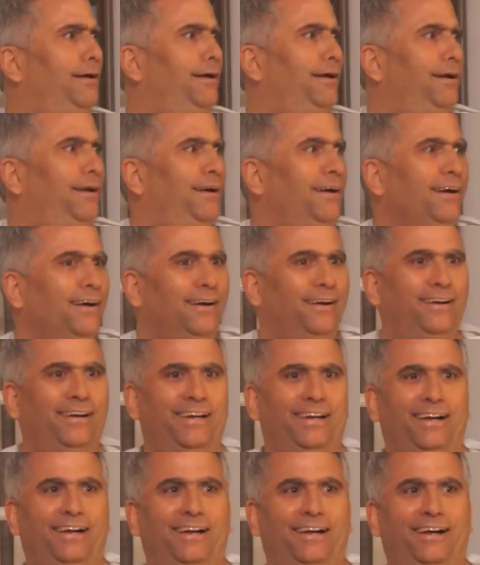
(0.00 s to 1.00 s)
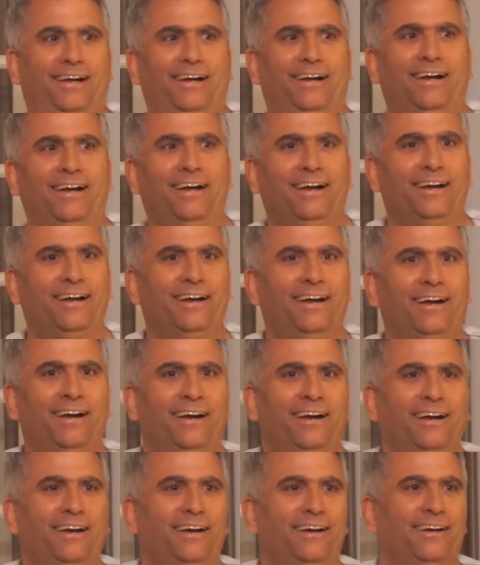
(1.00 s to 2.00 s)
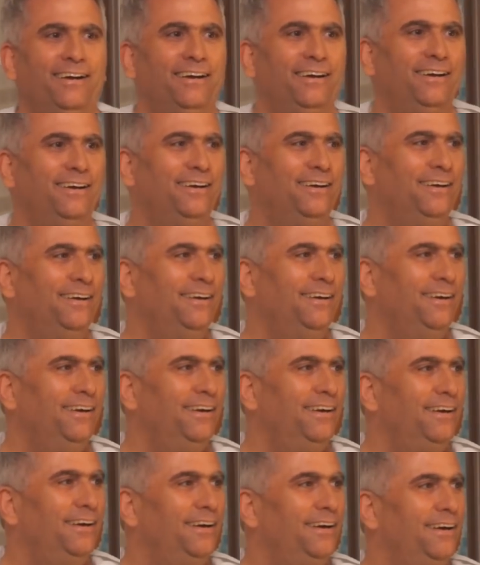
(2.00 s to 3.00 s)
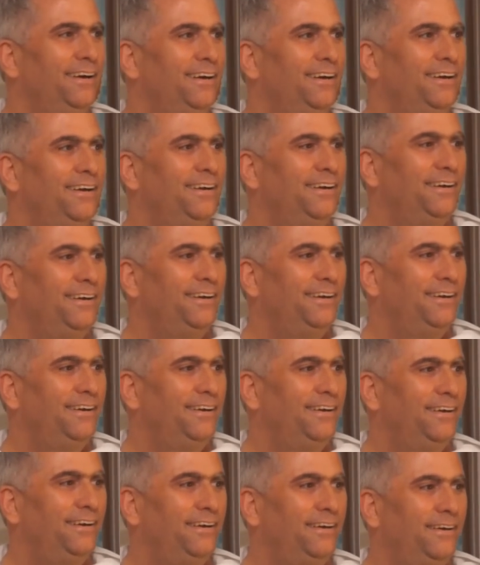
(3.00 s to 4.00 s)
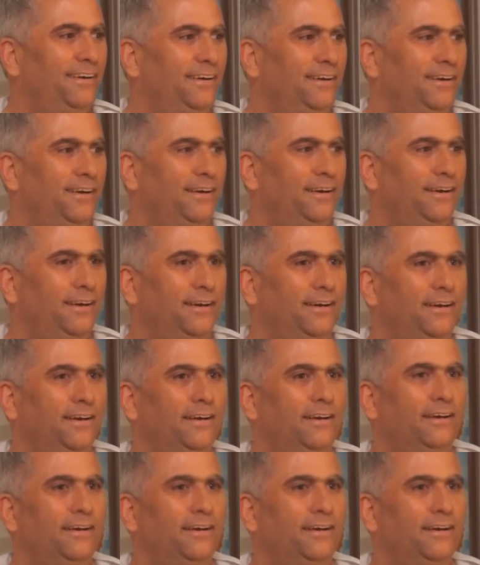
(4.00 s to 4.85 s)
(no one is talking)